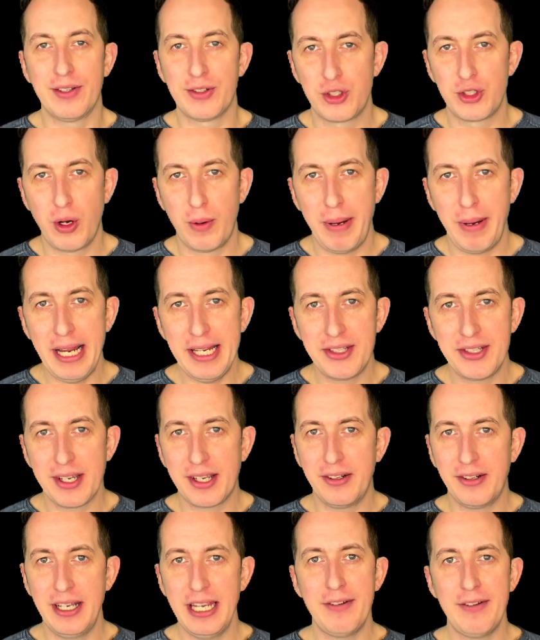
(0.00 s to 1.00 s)
So
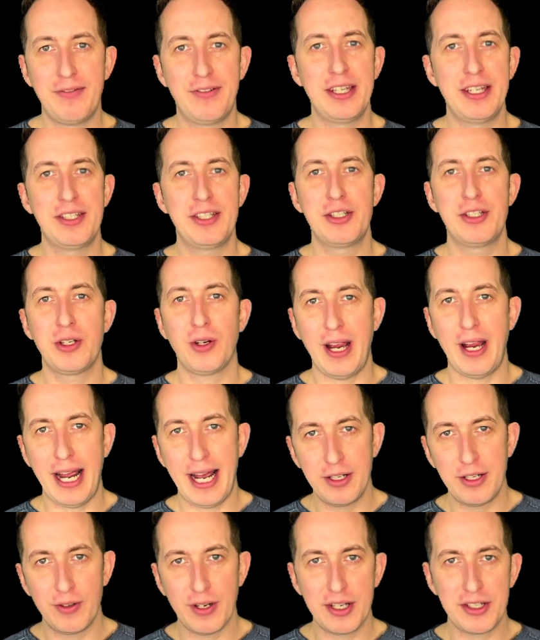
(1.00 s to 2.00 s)
basically, if this is your
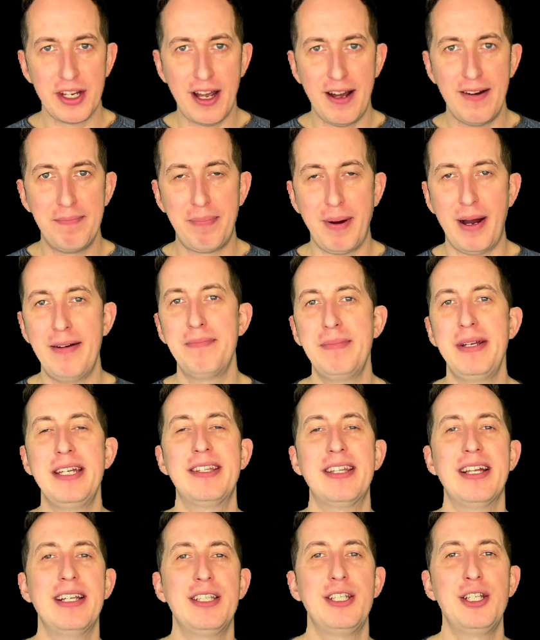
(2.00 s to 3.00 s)
address above me,
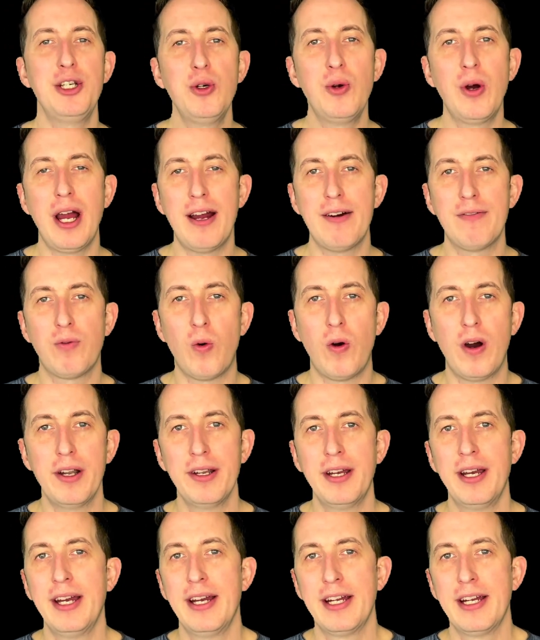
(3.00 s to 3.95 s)
then you have won